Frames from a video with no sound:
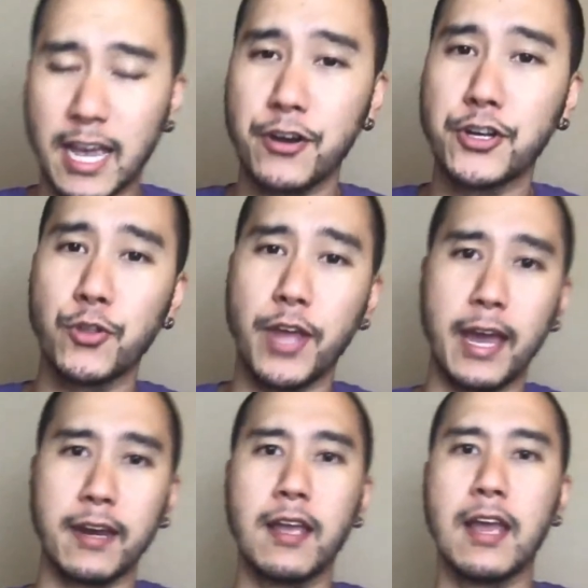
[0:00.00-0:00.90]
how to do
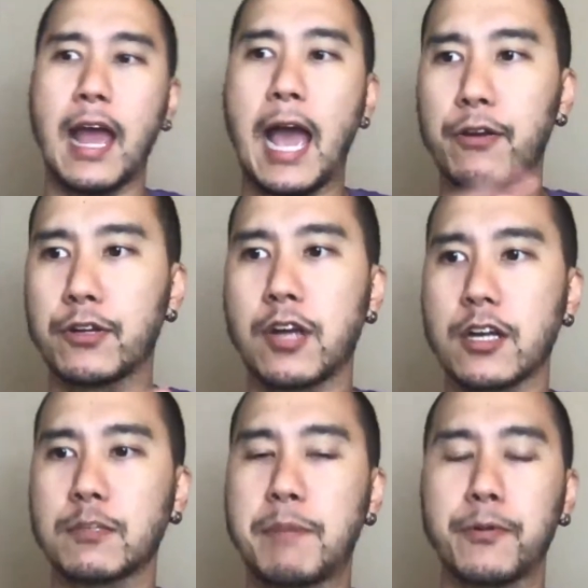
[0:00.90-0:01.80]
that, how to
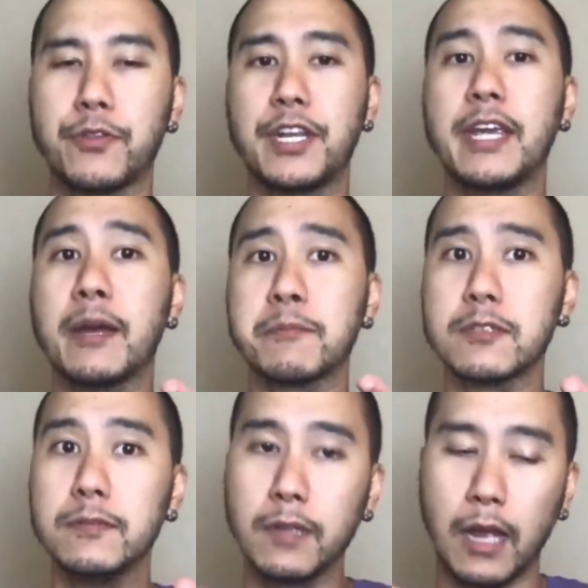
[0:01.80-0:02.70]
talk to people in the
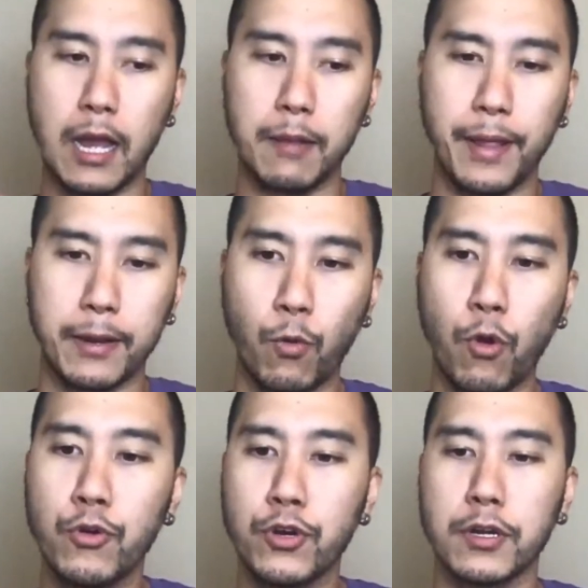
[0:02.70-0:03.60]
DM,
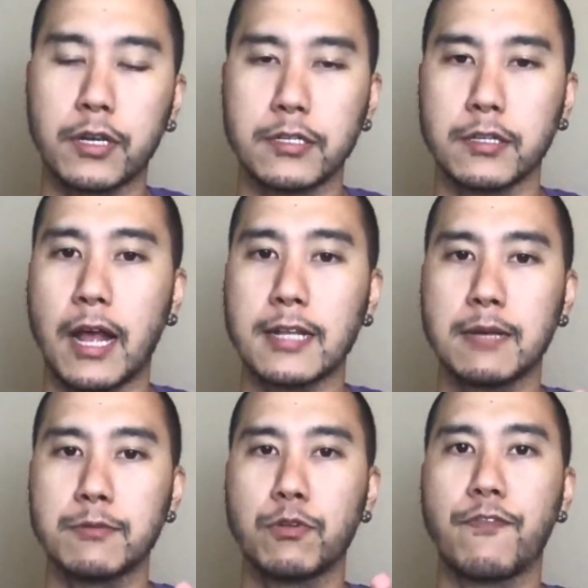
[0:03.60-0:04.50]
because a lot of
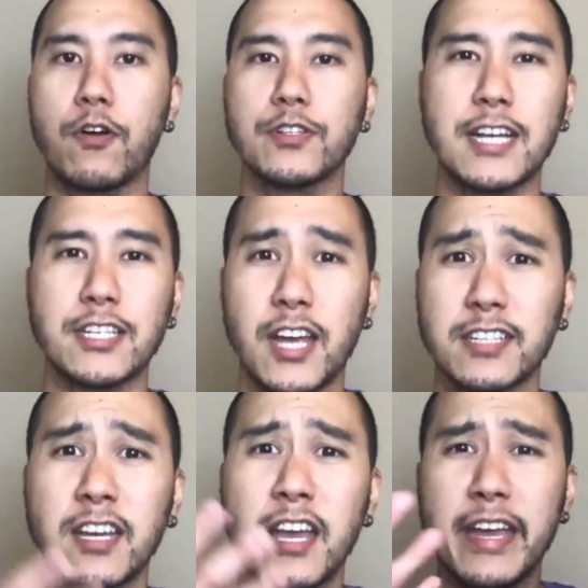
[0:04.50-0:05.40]
times when you follow these
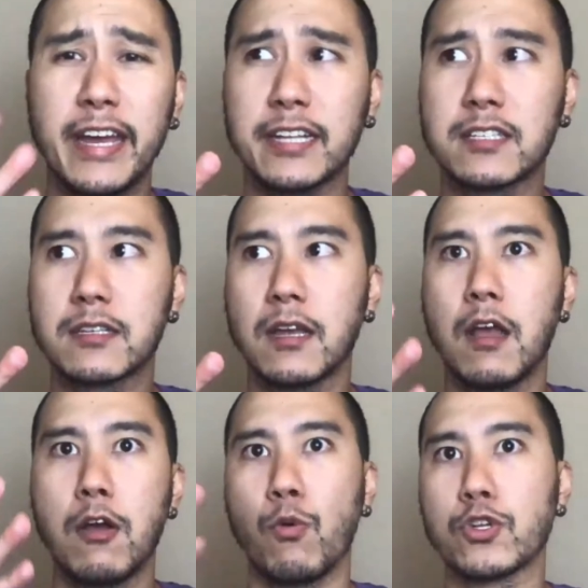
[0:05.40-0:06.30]
hashtags, it's
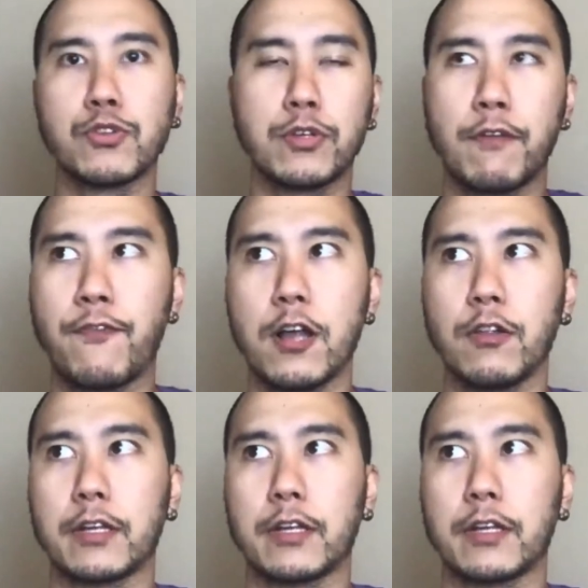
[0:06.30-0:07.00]
which ones do you follow?